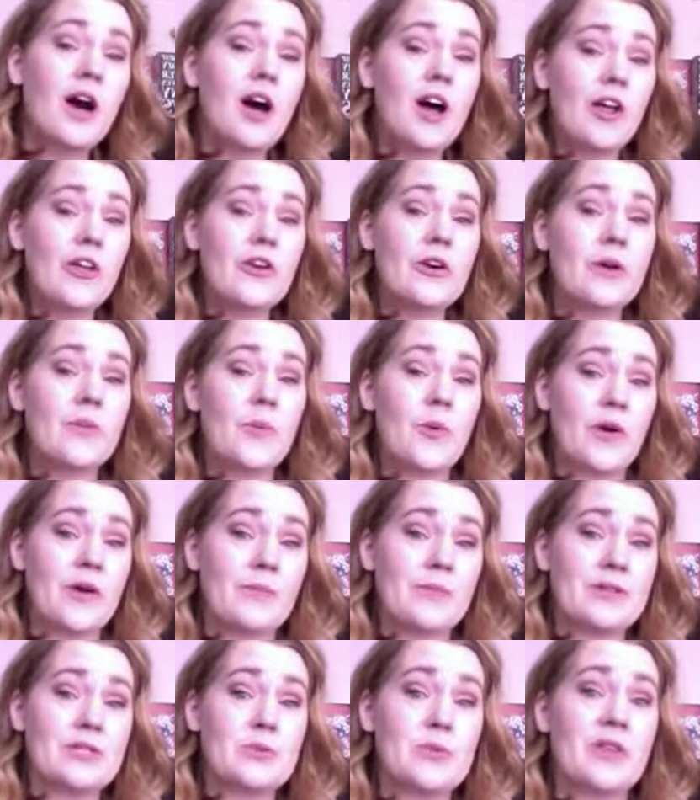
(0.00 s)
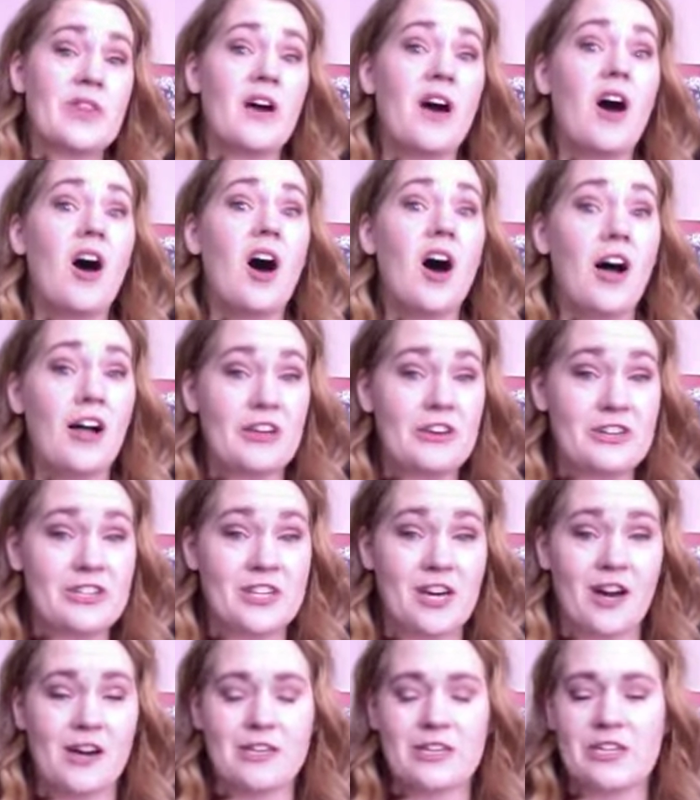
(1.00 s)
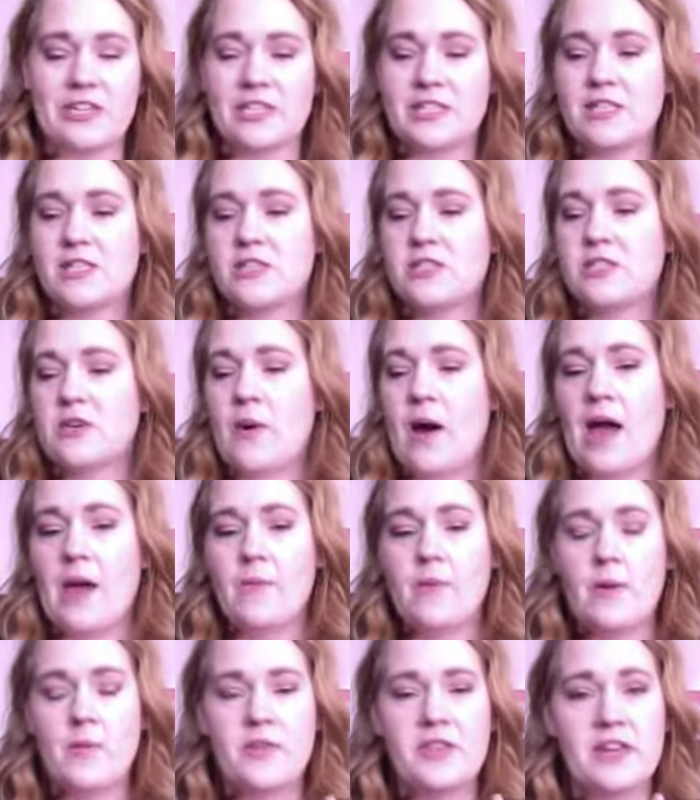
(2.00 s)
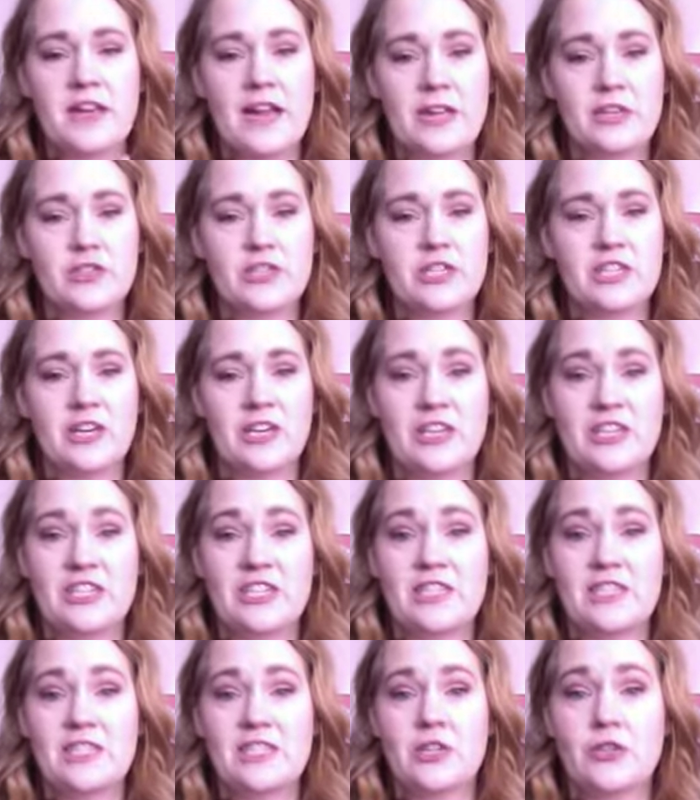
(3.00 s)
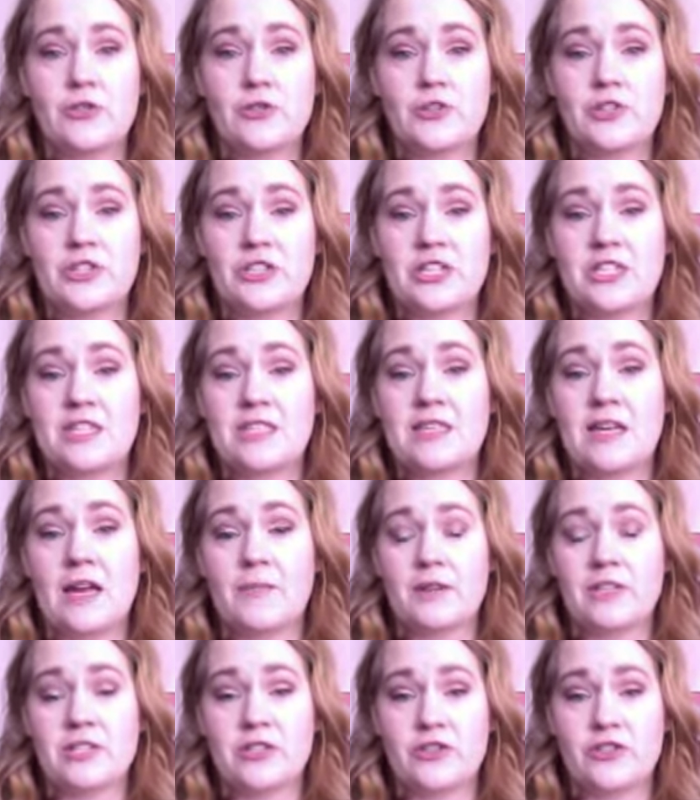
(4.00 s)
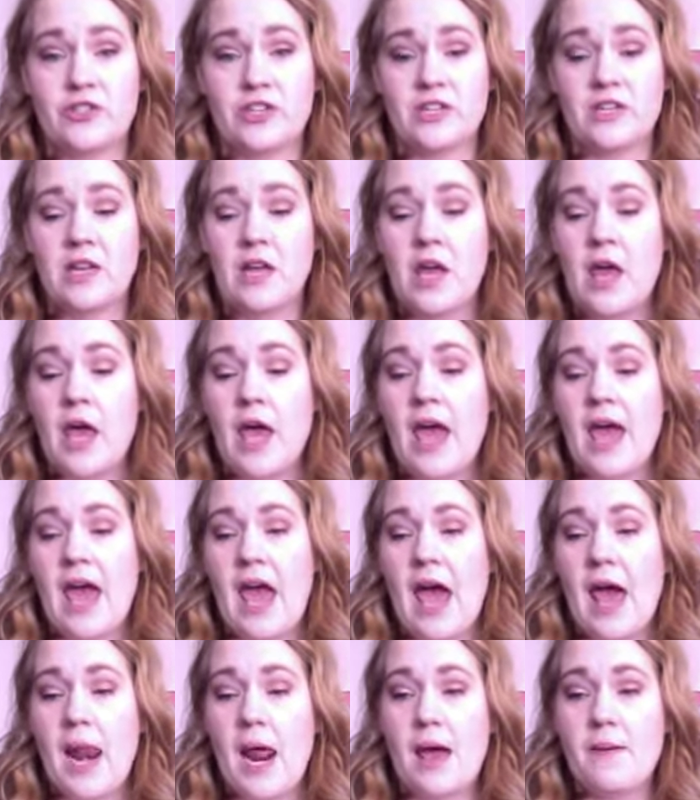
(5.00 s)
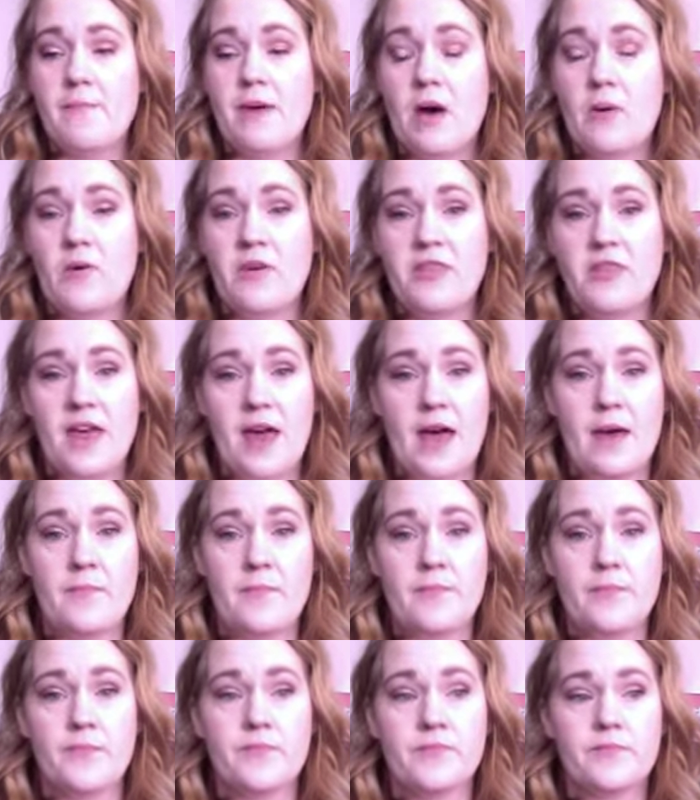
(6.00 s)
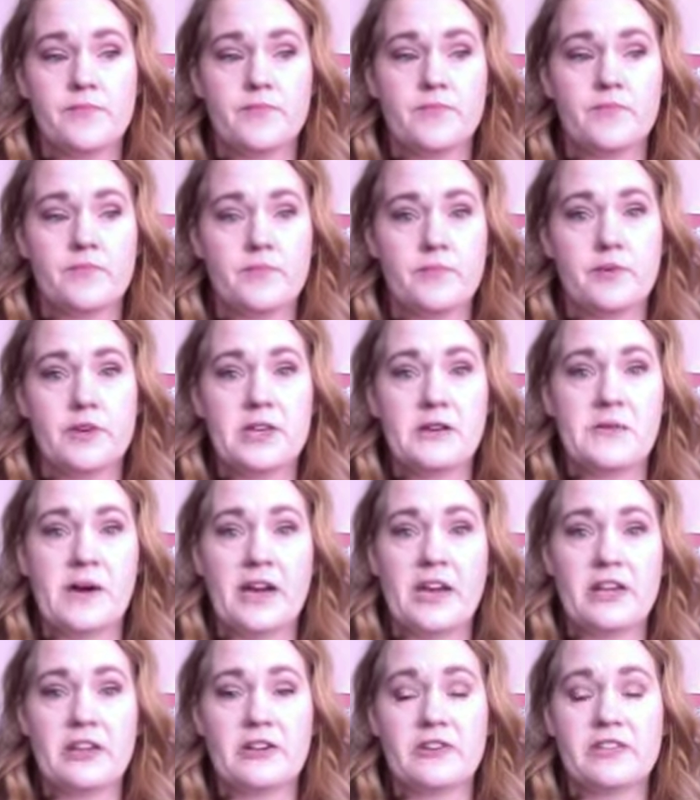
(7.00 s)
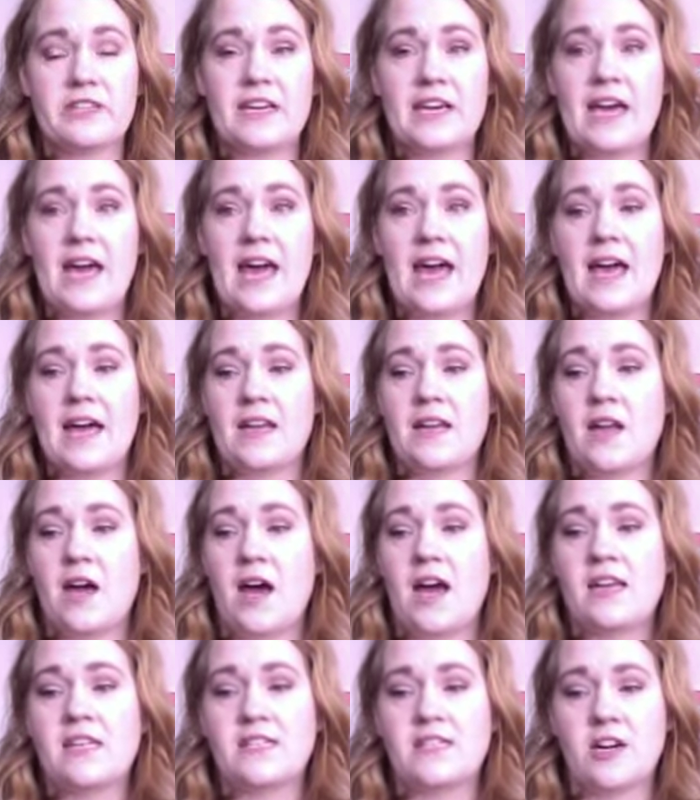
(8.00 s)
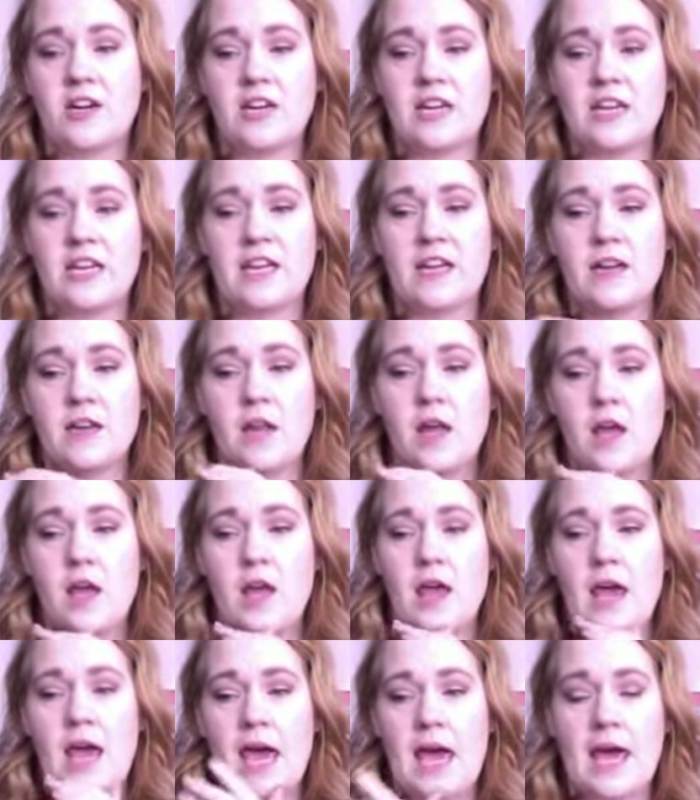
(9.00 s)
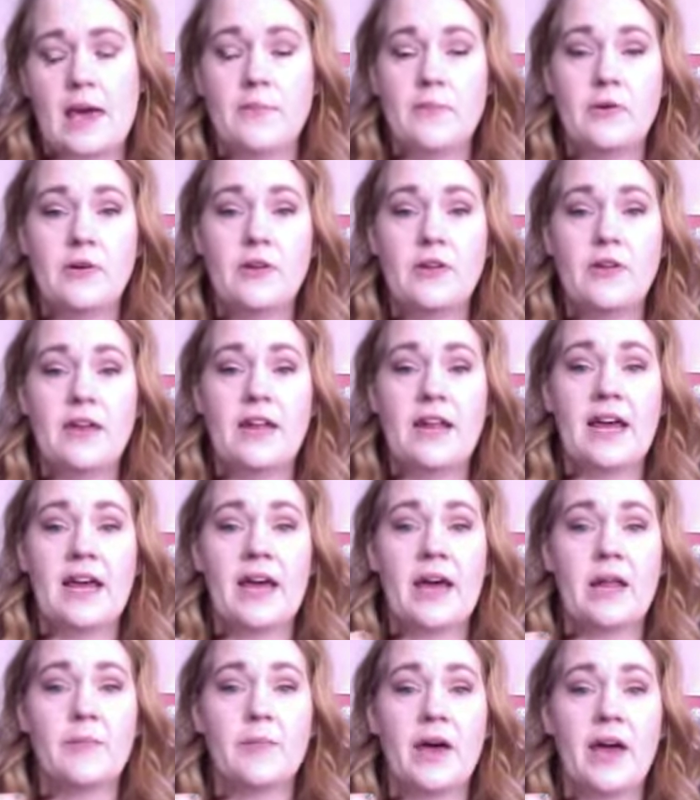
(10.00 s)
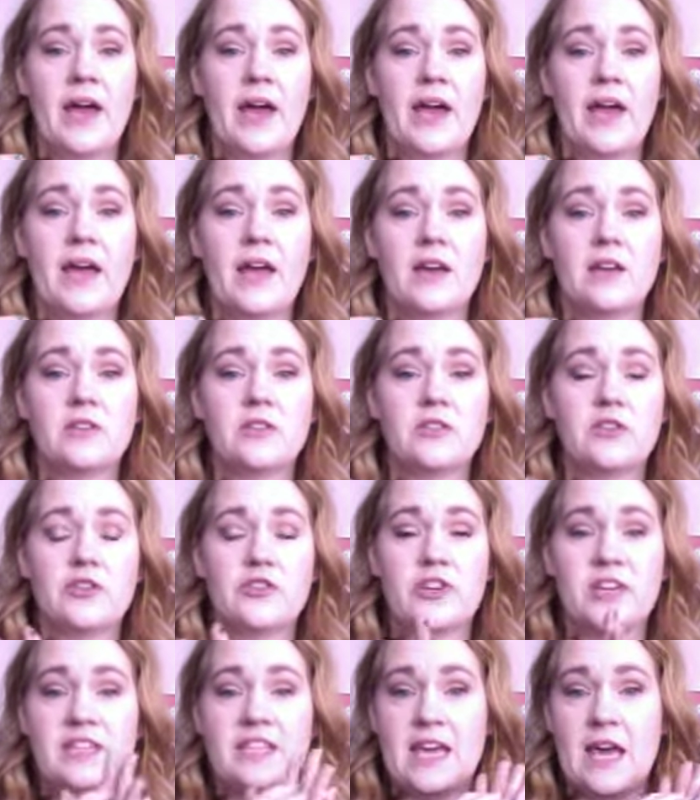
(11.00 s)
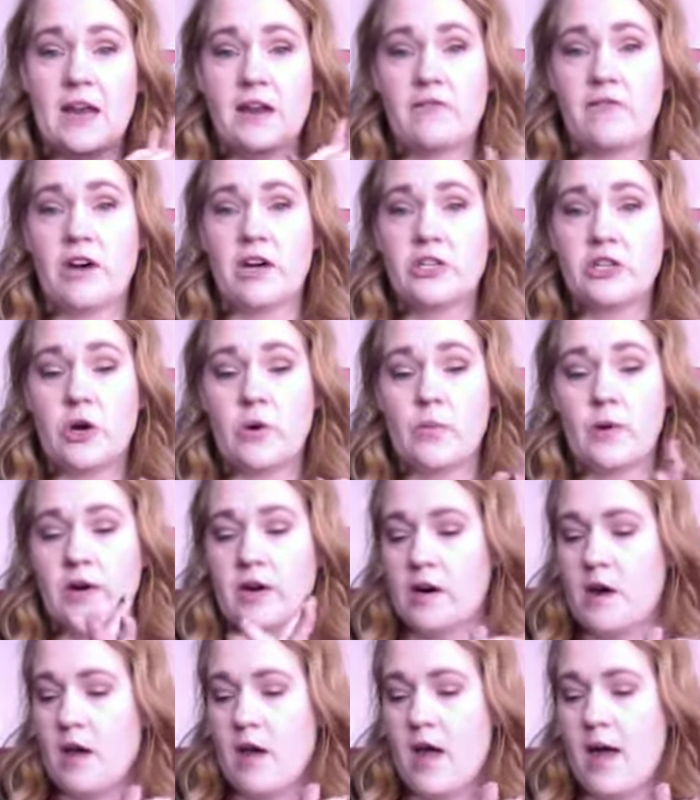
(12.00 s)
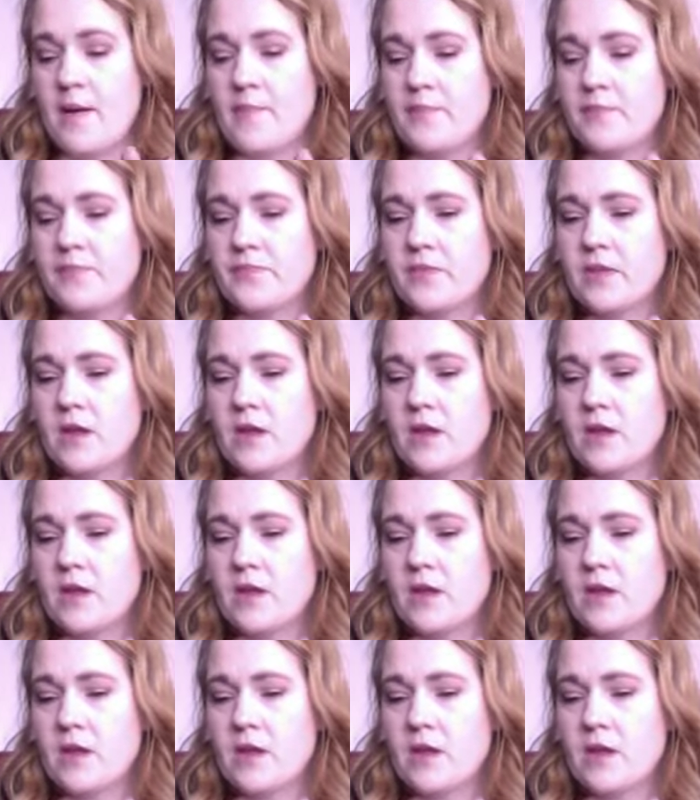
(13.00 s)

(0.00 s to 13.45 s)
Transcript: all your appointments with all your doctors. So I met with an endocrinologist, a nutritionist, and my surgeon, and I met with them pretty regularly. And I started in April, and I had my surgery at the end of October. The